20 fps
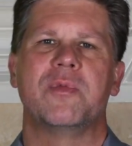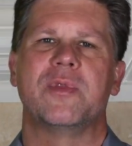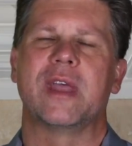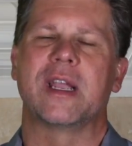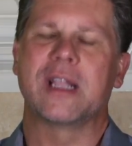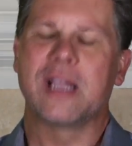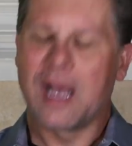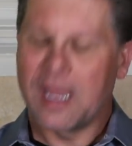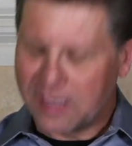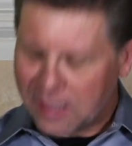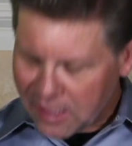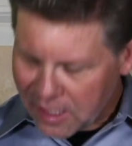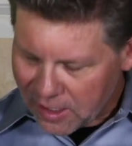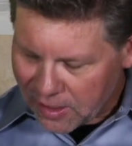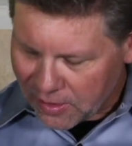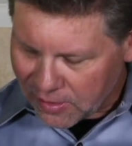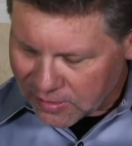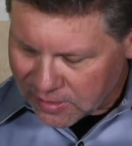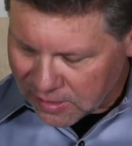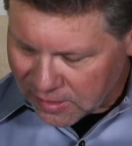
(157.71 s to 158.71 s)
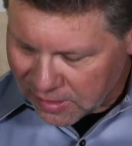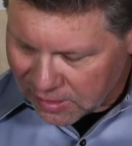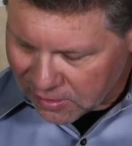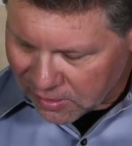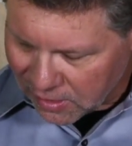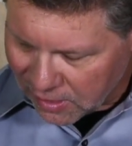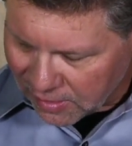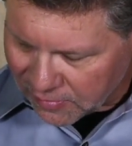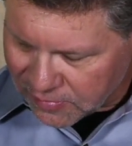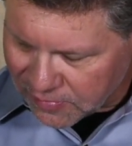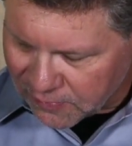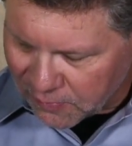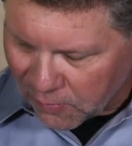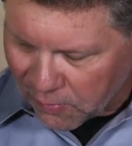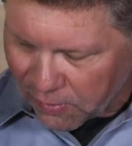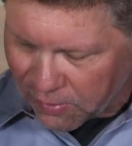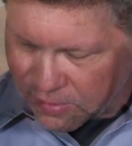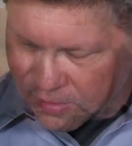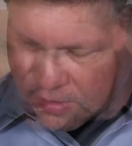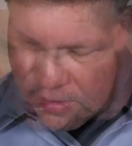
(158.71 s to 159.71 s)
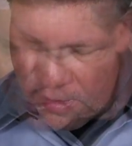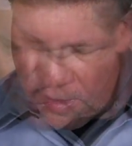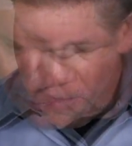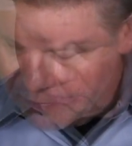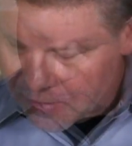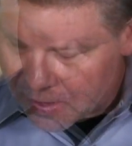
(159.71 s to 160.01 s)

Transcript: that God cares and loves for us.